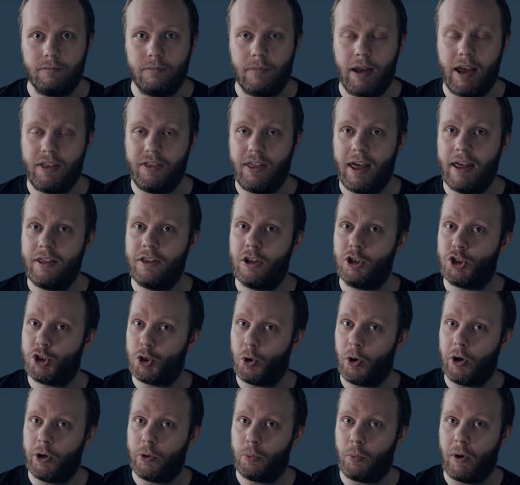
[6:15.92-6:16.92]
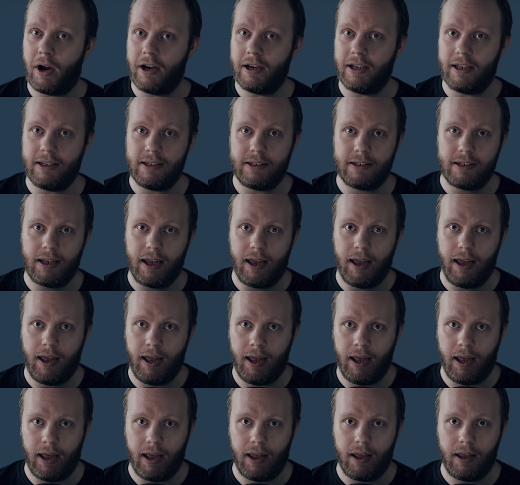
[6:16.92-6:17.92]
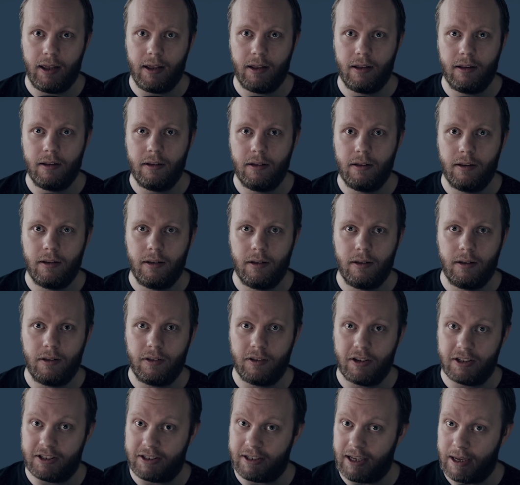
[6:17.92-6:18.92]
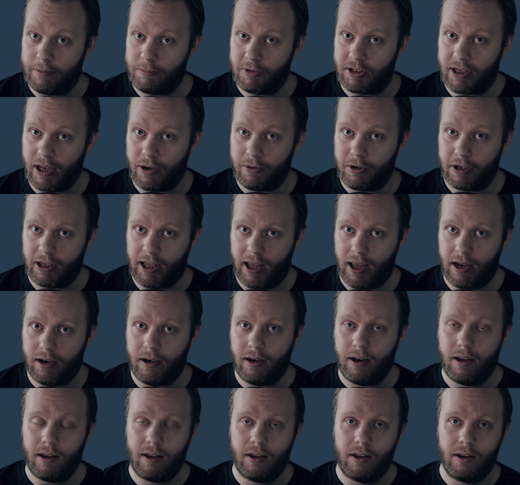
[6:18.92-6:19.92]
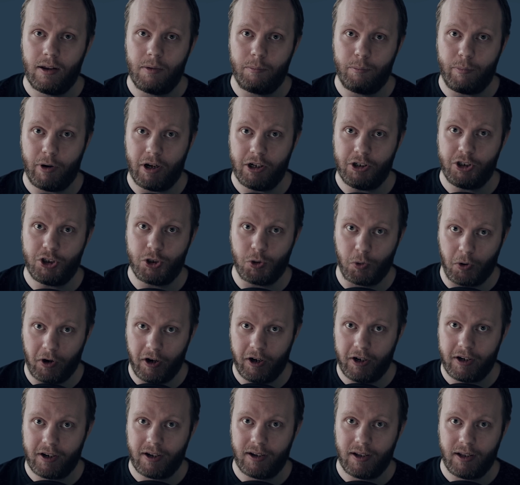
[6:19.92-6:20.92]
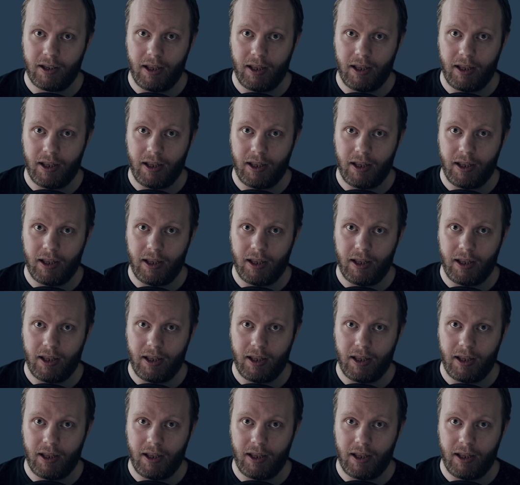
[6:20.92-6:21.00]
And then the short one is the same sound again, but short.